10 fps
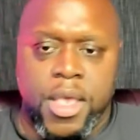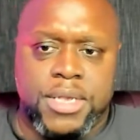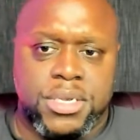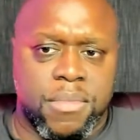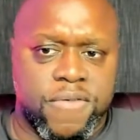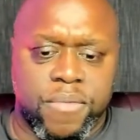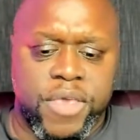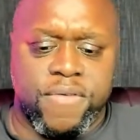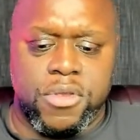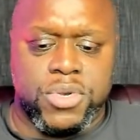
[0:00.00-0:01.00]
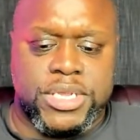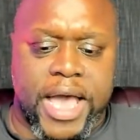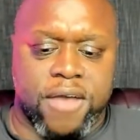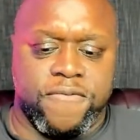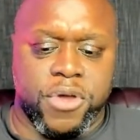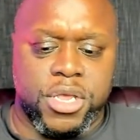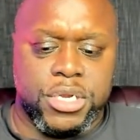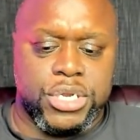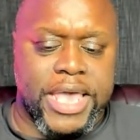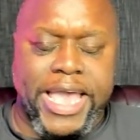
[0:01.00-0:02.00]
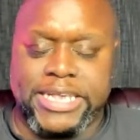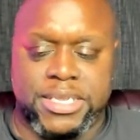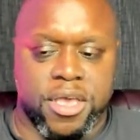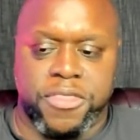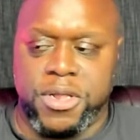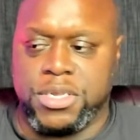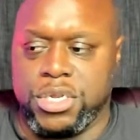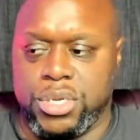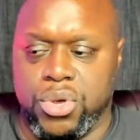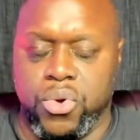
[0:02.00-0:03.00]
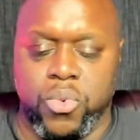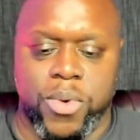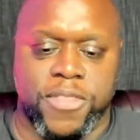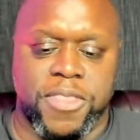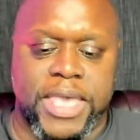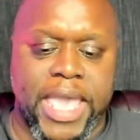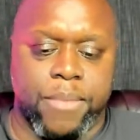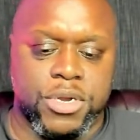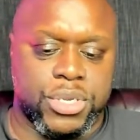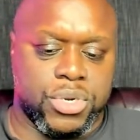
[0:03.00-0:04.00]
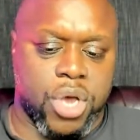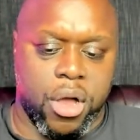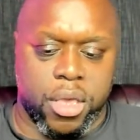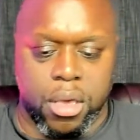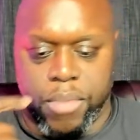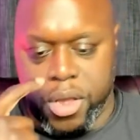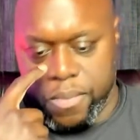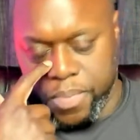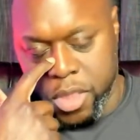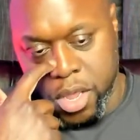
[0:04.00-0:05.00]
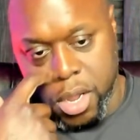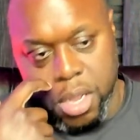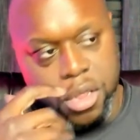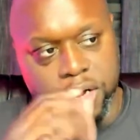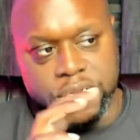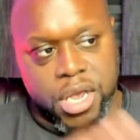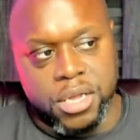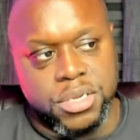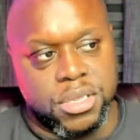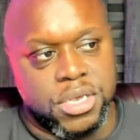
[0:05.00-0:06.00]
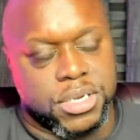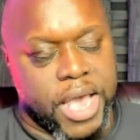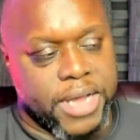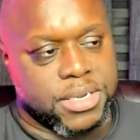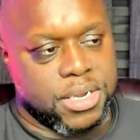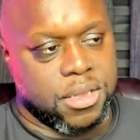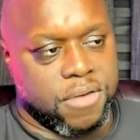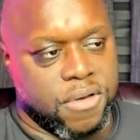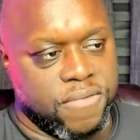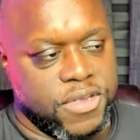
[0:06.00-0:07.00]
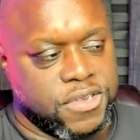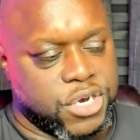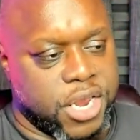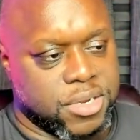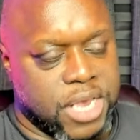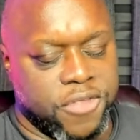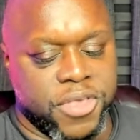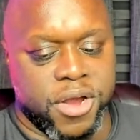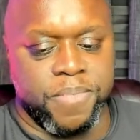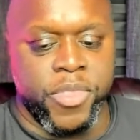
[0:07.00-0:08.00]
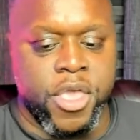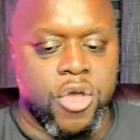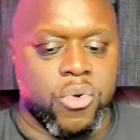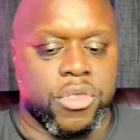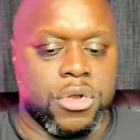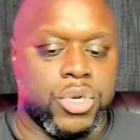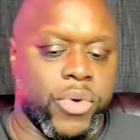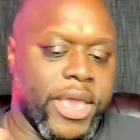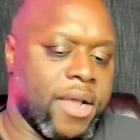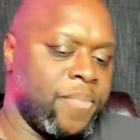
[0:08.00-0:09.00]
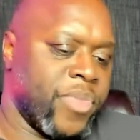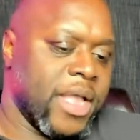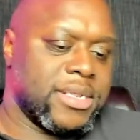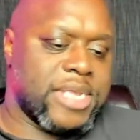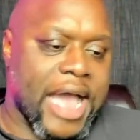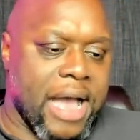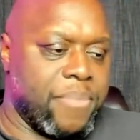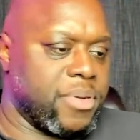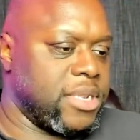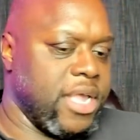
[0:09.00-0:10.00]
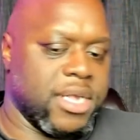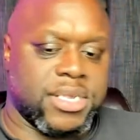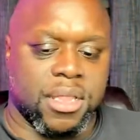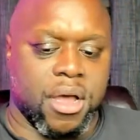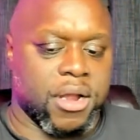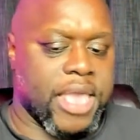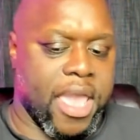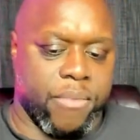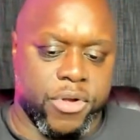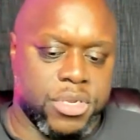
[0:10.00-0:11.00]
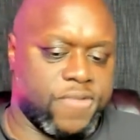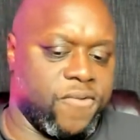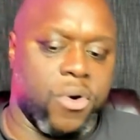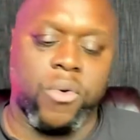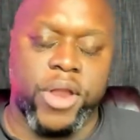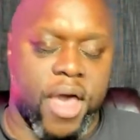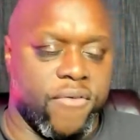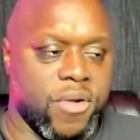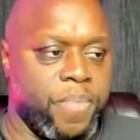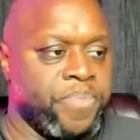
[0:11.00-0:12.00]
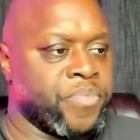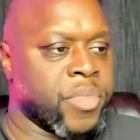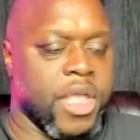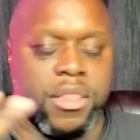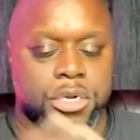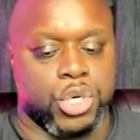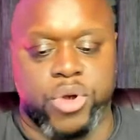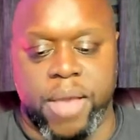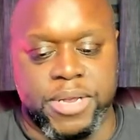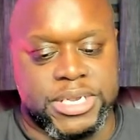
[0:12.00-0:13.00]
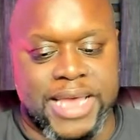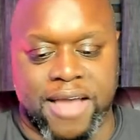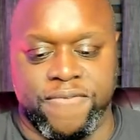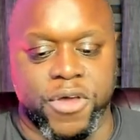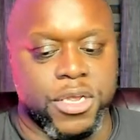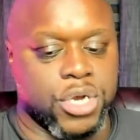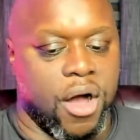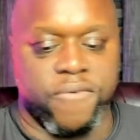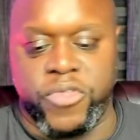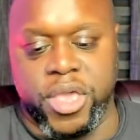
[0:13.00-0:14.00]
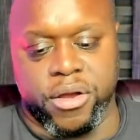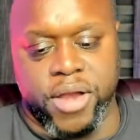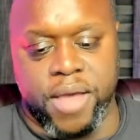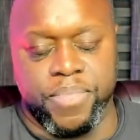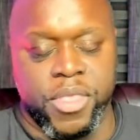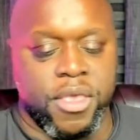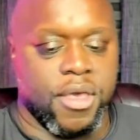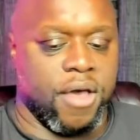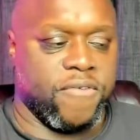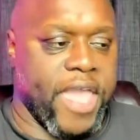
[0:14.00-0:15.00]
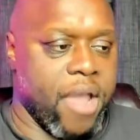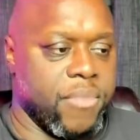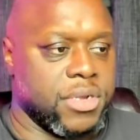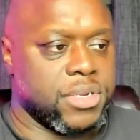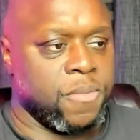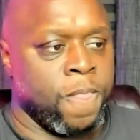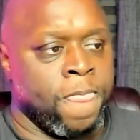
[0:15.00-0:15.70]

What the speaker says: Some of them even use stock footage that has nothing to do with the cameras they're talking about. There are tons of these content of these channels out there where they're doing top DSLR cameras for whatever, and they're just grabbing stock footage off the internet of cameras.